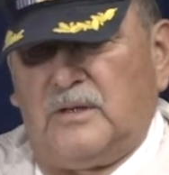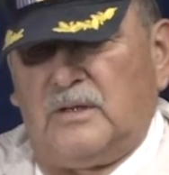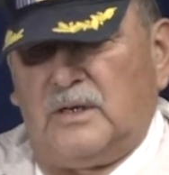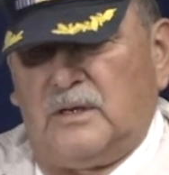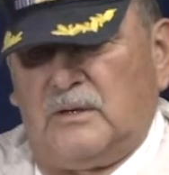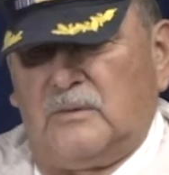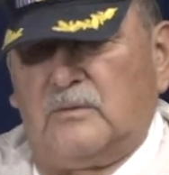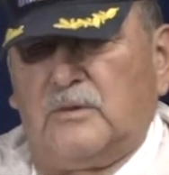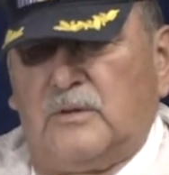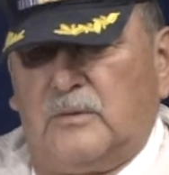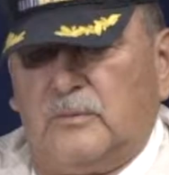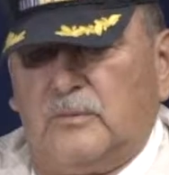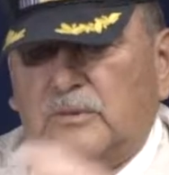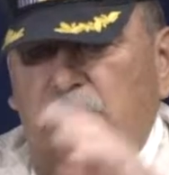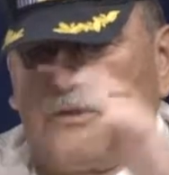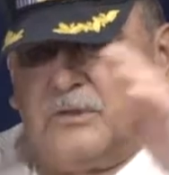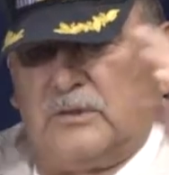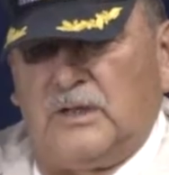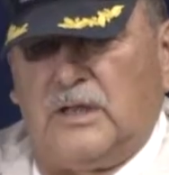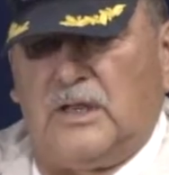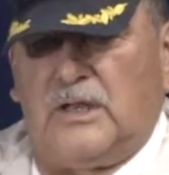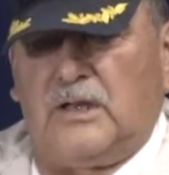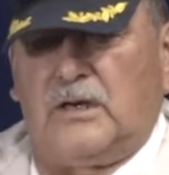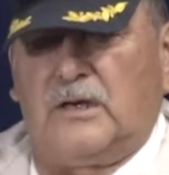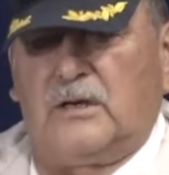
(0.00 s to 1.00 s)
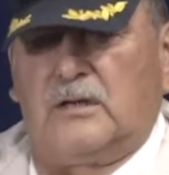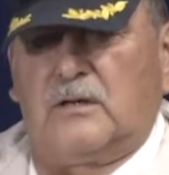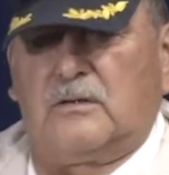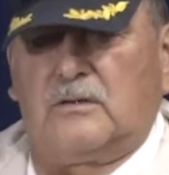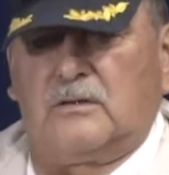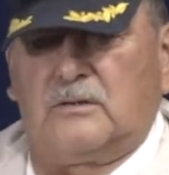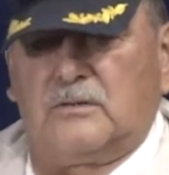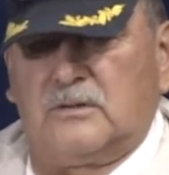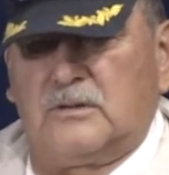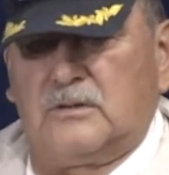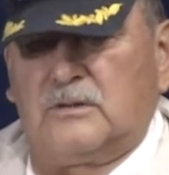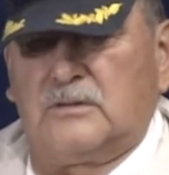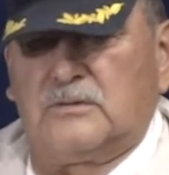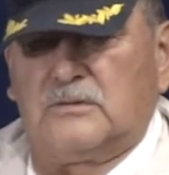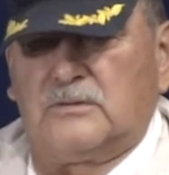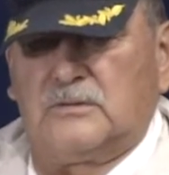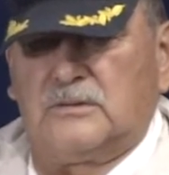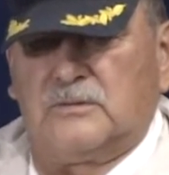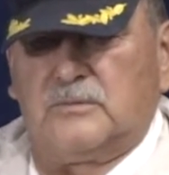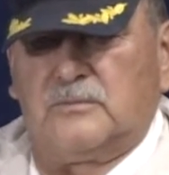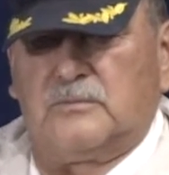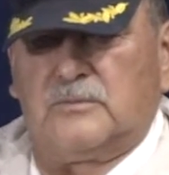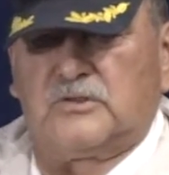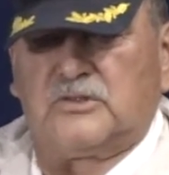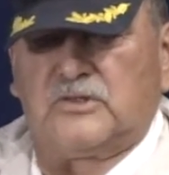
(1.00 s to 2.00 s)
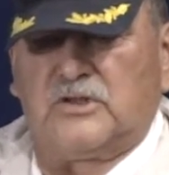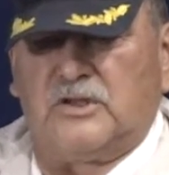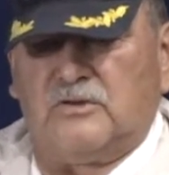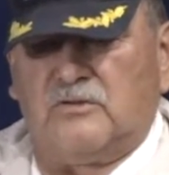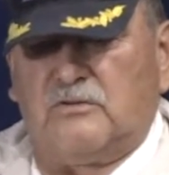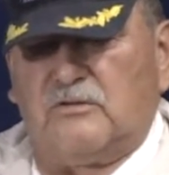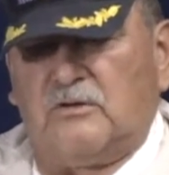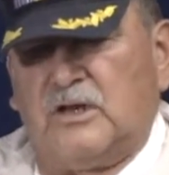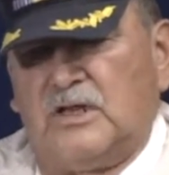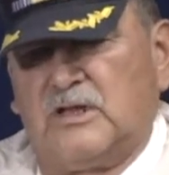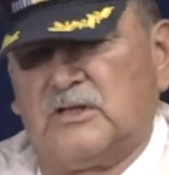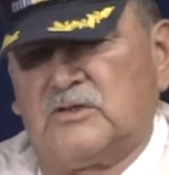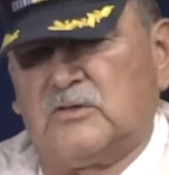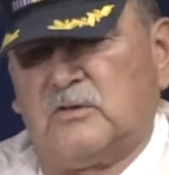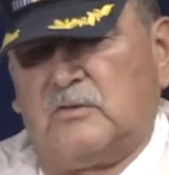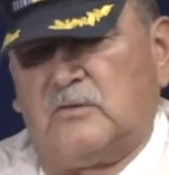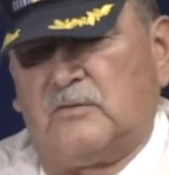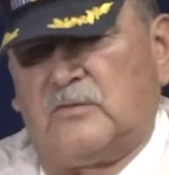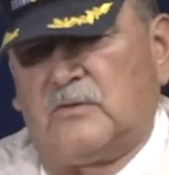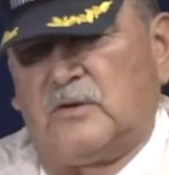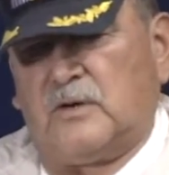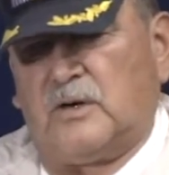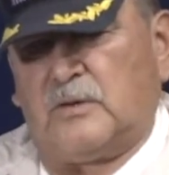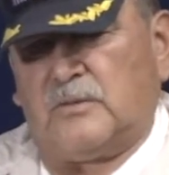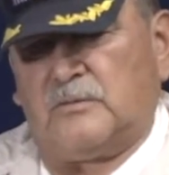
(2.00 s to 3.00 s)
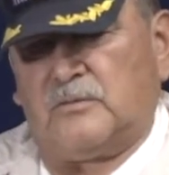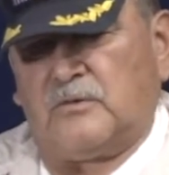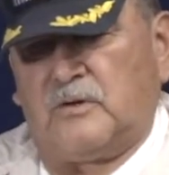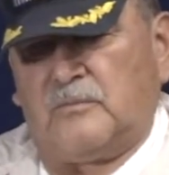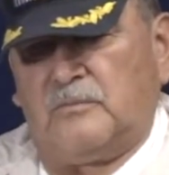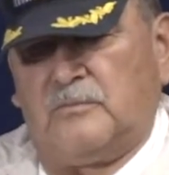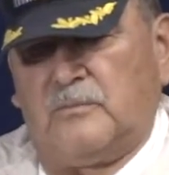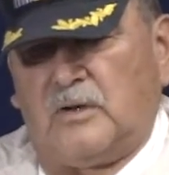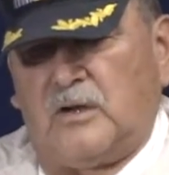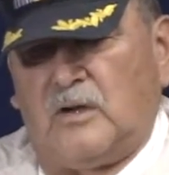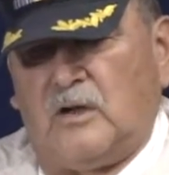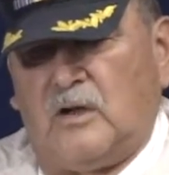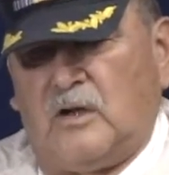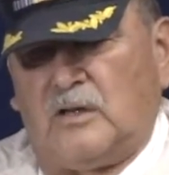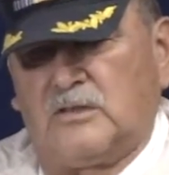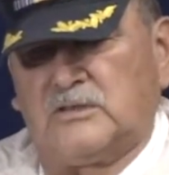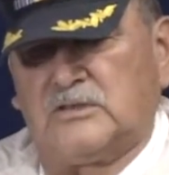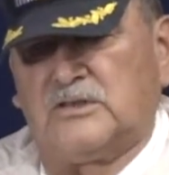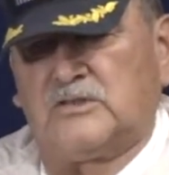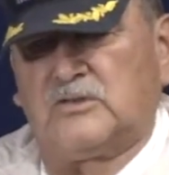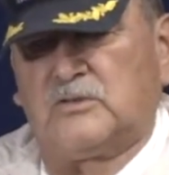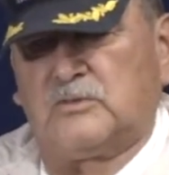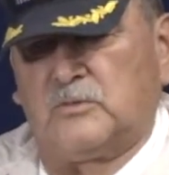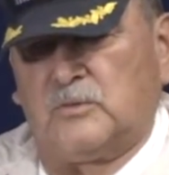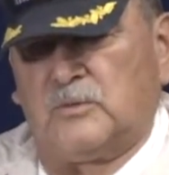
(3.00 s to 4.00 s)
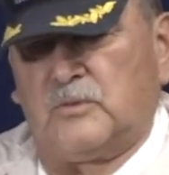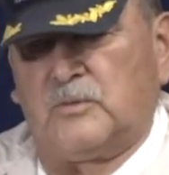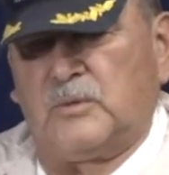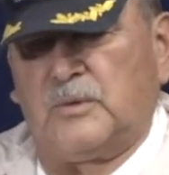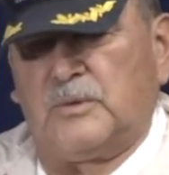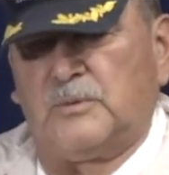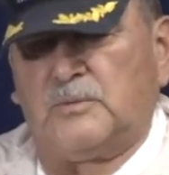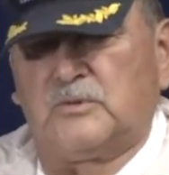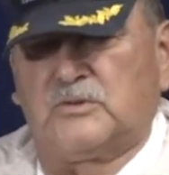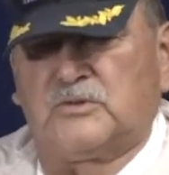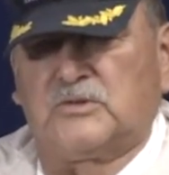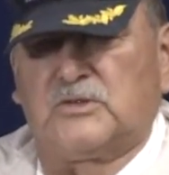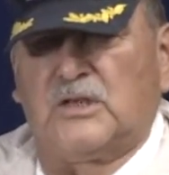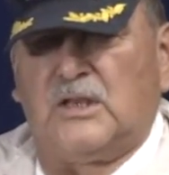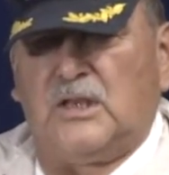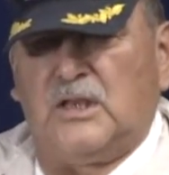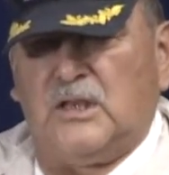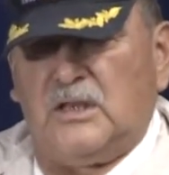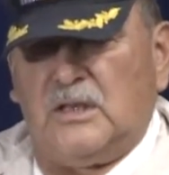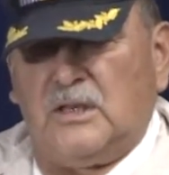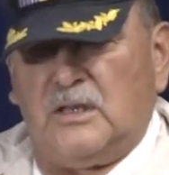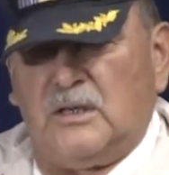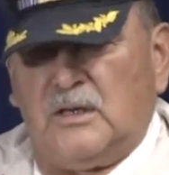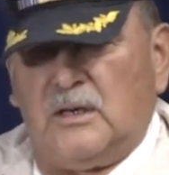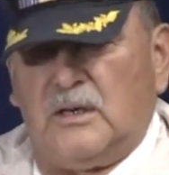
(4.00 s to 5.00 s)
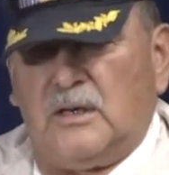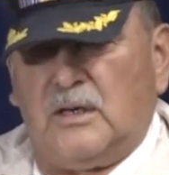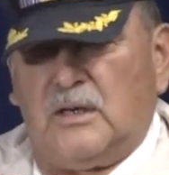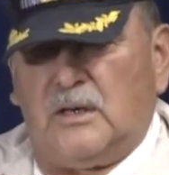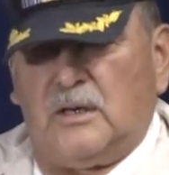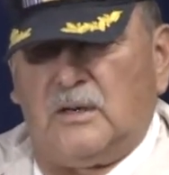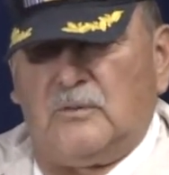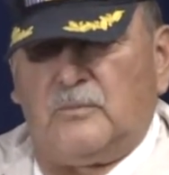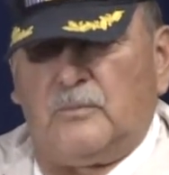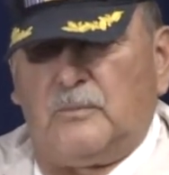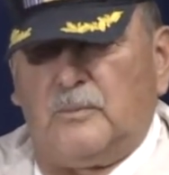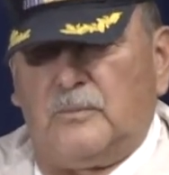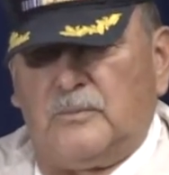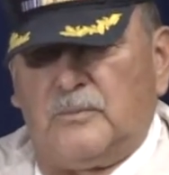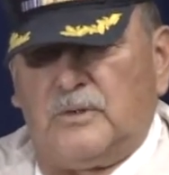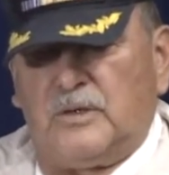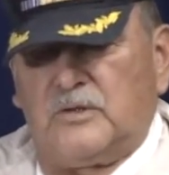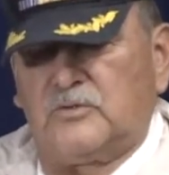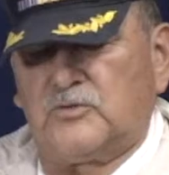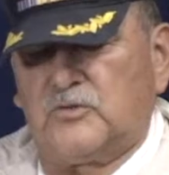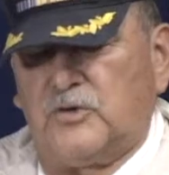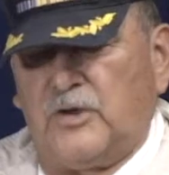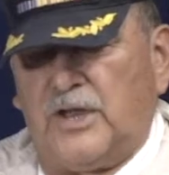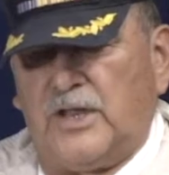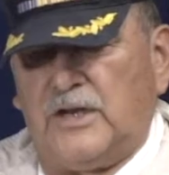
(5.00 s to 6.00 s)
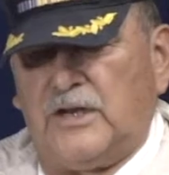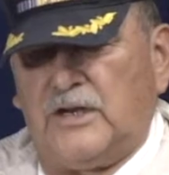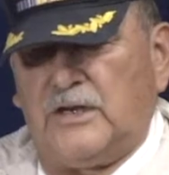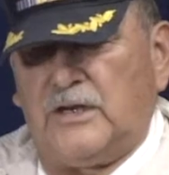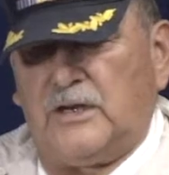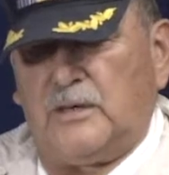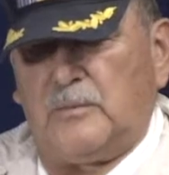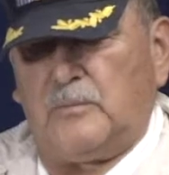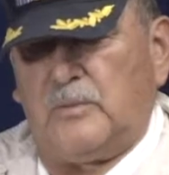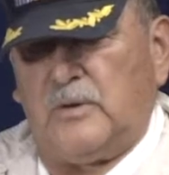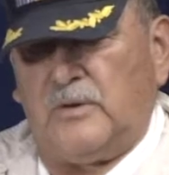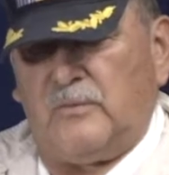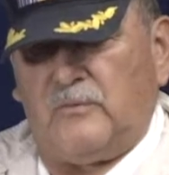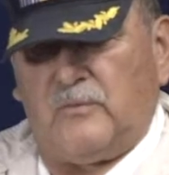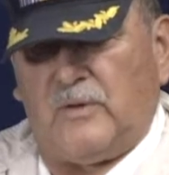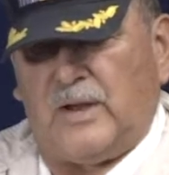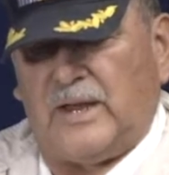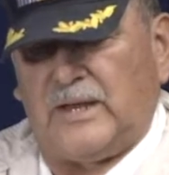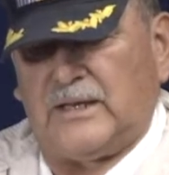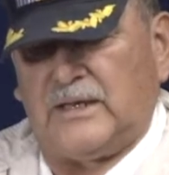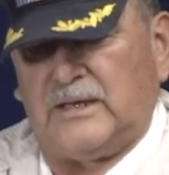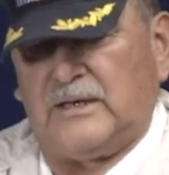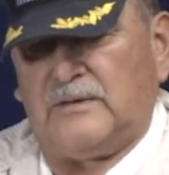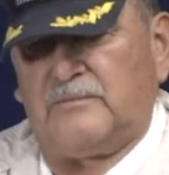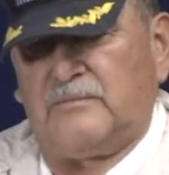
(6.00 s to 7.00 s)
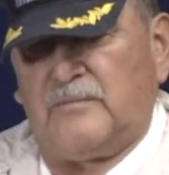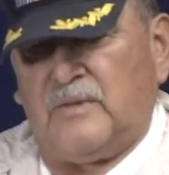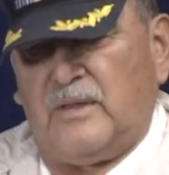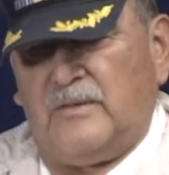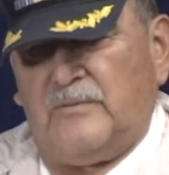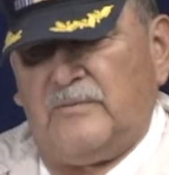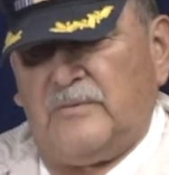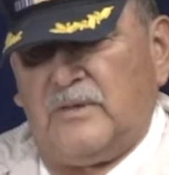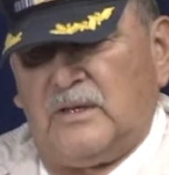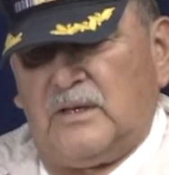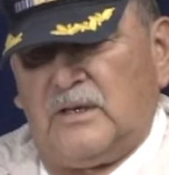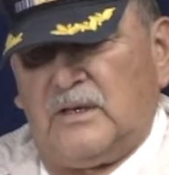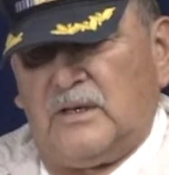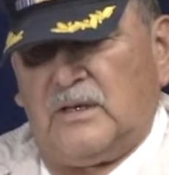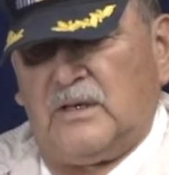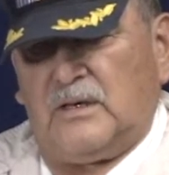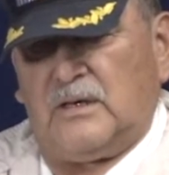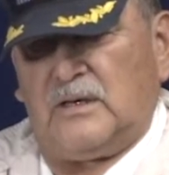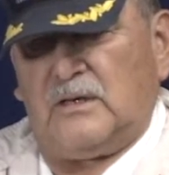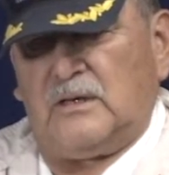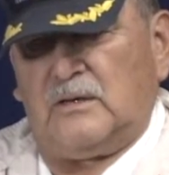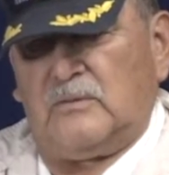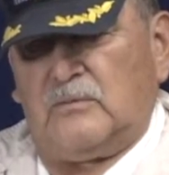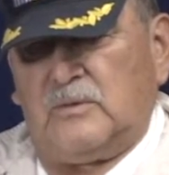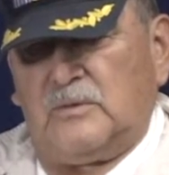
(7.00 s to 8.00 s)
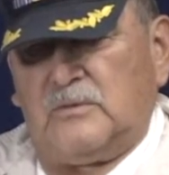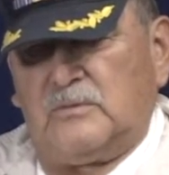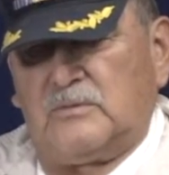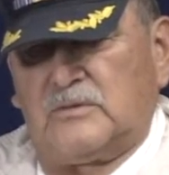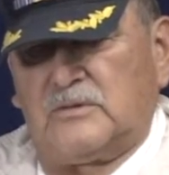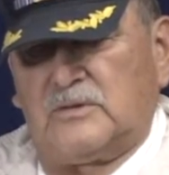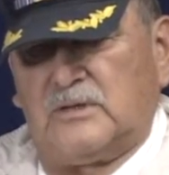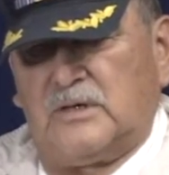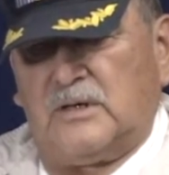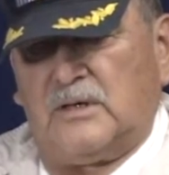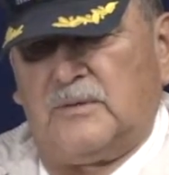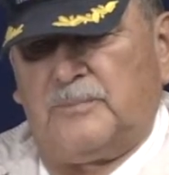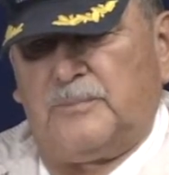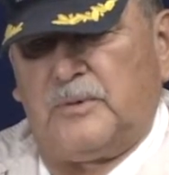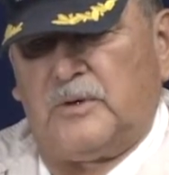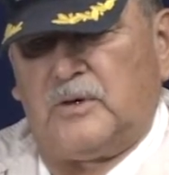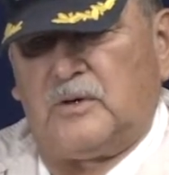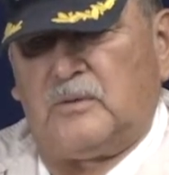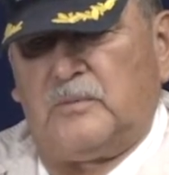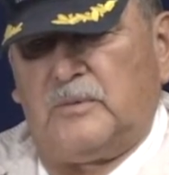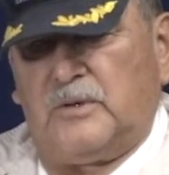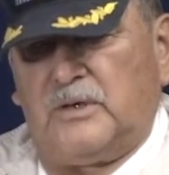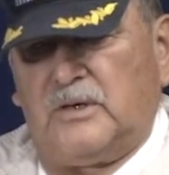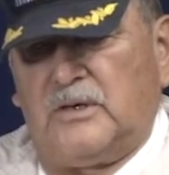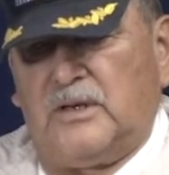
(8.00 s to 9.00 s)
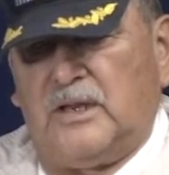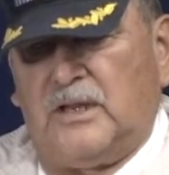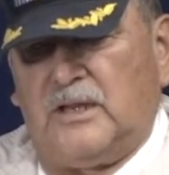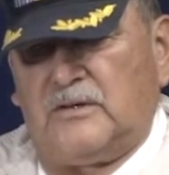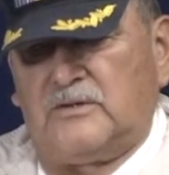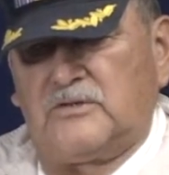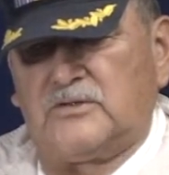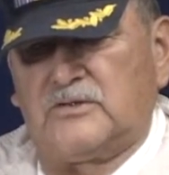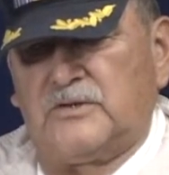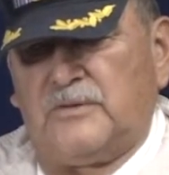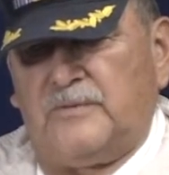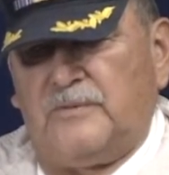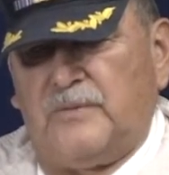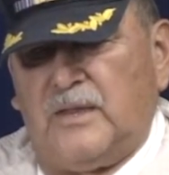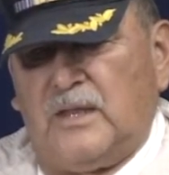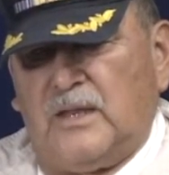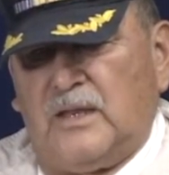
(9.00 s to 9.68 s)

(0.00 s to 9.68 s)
I, we had a, a mosquito nets over our cots. This is when we was uh, training and bivouacking, and uh, we was in pyramid tents.